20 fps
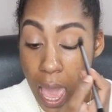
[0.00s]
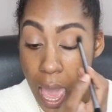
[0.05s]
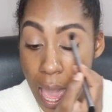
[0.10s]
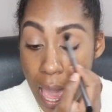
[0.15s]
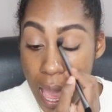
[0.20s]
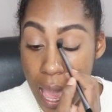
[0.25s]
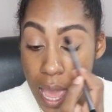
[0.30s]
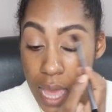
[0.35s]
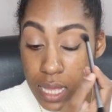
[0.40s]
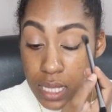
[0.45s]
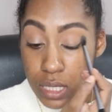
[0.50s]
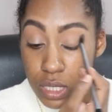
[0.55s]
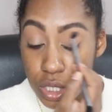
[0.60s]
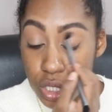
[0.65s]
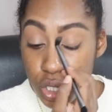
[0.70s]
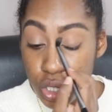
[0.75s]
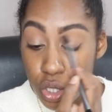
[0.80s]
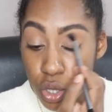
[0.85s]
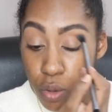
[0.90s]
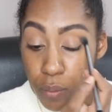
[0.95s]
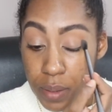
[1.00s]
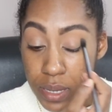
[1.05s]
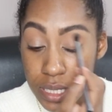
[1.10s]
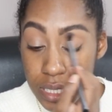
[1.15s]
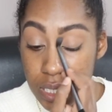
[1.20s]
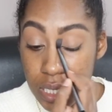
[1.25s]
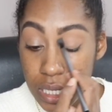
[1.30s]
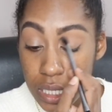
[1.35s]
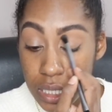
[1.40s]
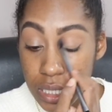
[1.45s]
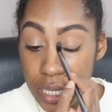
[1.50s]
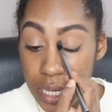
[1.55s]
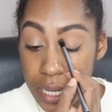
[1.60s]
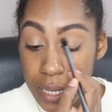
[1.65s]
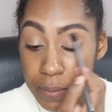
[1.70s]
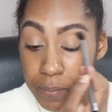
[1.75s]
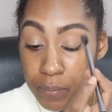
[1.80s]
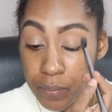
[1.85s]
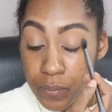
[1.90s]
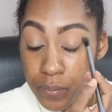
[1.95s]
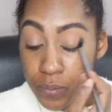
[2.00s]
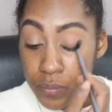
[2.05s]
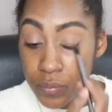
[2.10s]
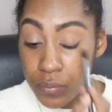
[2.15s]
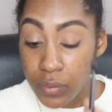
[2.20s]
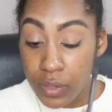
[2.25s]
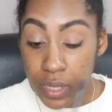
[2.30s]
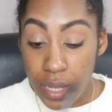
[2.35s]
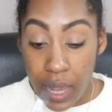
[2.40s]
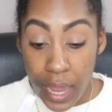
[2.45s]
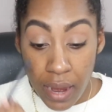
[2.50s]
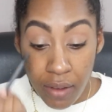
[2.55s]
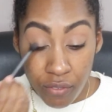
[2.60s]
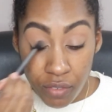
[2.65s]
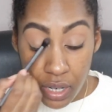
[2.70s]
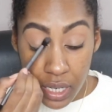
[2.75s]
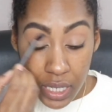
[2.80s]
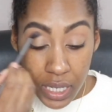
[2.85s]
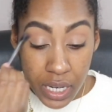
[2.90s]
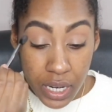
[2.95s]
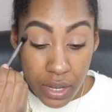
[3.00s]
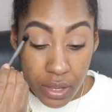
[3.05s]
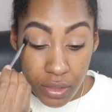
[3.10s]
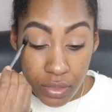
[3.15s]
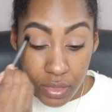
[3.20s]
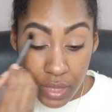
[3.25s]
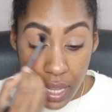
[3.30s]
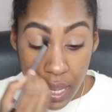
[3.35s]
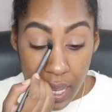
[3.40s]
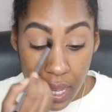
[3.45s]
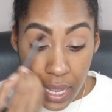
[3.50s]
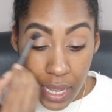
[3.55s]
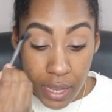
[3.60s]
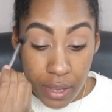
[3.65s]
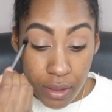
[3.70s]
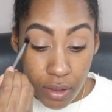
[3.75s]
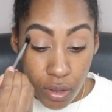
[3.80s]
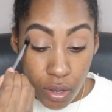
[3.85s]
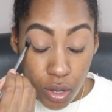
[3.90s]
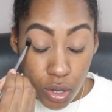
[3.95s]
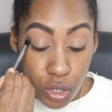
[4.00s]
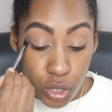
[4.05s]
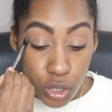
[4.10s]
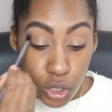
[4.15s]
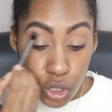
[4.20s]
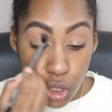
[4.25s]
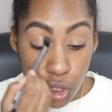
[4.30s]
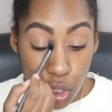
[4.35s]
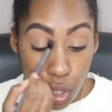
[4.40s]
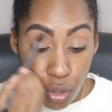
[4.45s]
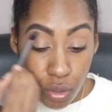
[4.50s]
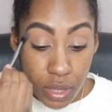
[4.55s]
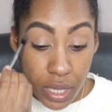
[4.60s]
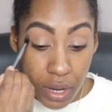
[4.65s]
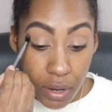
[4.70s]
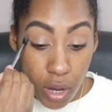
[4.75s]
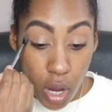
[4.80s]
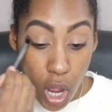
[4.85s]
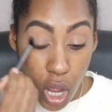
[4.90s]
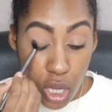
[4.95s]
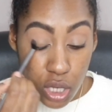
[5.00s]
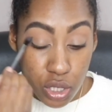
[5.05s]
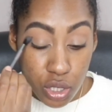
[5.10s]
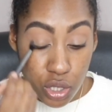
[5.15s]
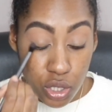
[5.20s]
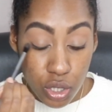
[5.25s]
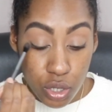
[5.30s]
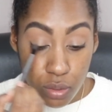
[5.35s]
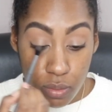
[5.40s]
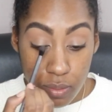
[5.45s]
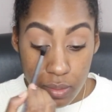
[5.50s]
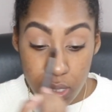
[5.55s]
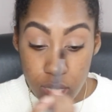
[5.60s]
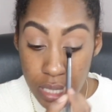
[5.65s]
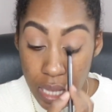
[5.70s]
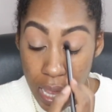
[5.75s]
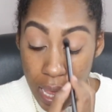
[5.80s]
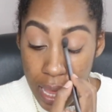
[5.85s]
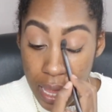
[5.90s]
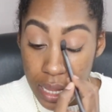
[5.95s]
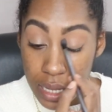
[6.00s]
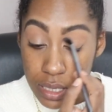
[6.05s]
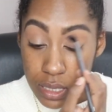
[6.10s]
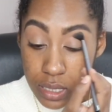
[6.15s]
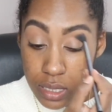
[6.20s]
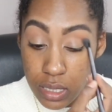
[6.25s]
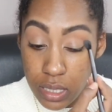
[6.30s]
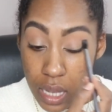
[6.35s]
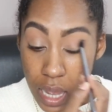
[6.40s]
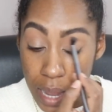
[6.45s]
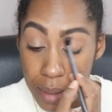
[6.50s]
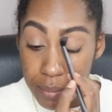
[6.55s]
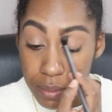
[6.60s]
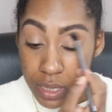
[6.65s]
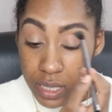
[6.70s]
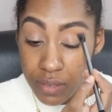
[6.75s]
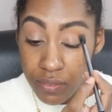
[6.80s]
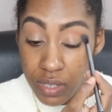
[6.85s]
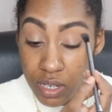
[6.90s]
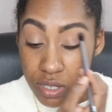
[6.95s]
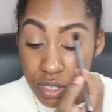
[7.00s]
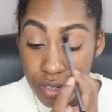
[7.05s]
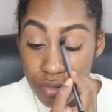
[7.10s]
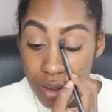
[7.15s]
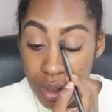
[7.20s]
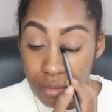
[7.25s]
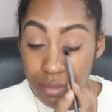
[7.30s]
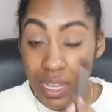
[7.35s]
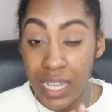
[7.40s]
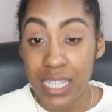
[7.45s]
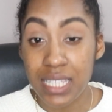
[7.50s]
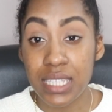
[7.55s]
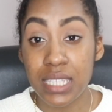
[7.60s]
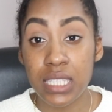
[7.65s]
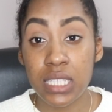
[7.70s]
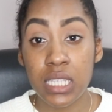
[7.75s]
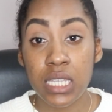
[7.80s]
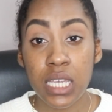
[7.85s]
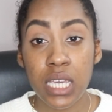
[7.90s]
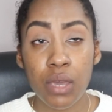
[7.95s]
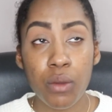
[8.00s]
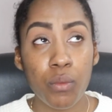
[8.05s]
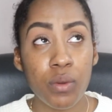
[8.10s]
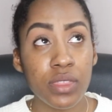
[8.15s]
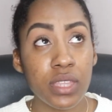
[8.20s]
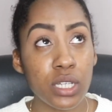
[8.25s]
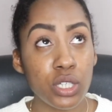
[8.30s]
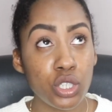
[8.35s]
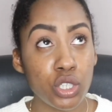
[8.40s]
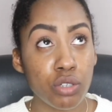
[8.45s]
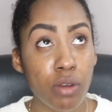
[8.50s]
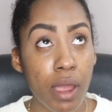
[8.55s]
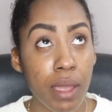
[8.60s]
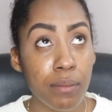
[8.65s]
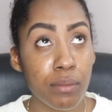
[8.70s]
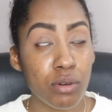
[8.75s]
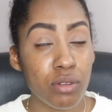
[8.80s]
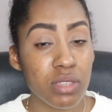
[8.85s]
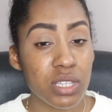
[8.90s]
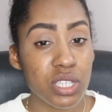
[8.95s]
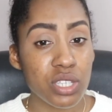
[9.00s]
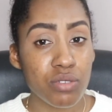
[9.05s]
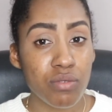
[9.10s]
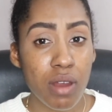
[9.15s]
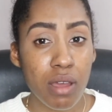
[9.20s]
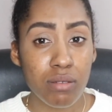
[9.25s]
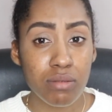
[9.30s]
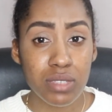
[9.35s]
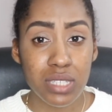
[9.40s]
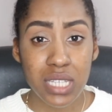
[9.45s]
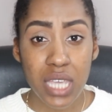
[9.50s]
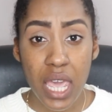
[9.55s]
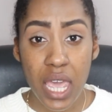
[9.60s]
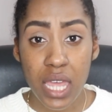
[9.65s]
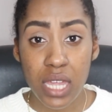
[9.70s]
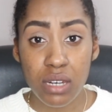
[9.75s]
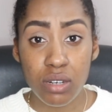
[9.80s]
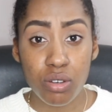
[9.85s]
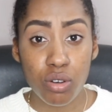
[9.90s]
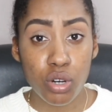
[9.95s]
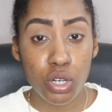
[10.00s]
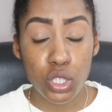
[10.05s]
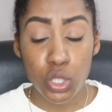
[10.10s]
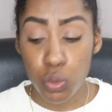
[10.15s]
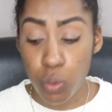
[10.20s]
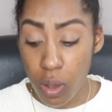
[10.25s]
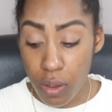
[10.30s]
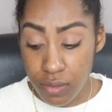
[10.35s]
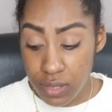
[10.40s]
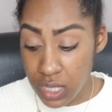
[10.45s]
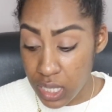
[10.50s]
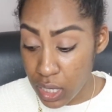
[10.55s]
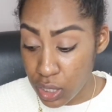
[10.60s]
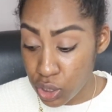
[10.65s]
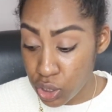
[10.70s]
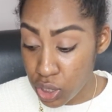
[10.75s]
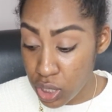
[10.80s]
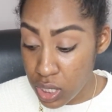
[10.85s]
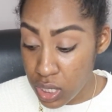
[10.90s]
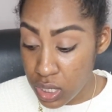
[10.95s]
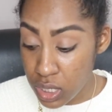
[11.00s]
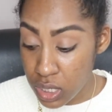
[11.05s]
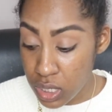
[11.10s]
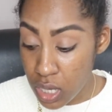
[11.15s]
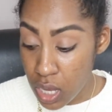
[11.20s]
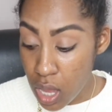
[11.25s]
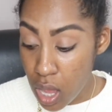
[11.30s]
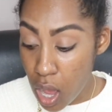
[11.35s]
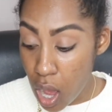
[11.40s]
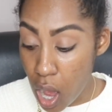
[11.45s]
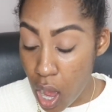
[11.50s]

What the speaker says: And so basically, every year they show their costumes, and I believe there's around like, within Tribal there's around 10 or 12 sections.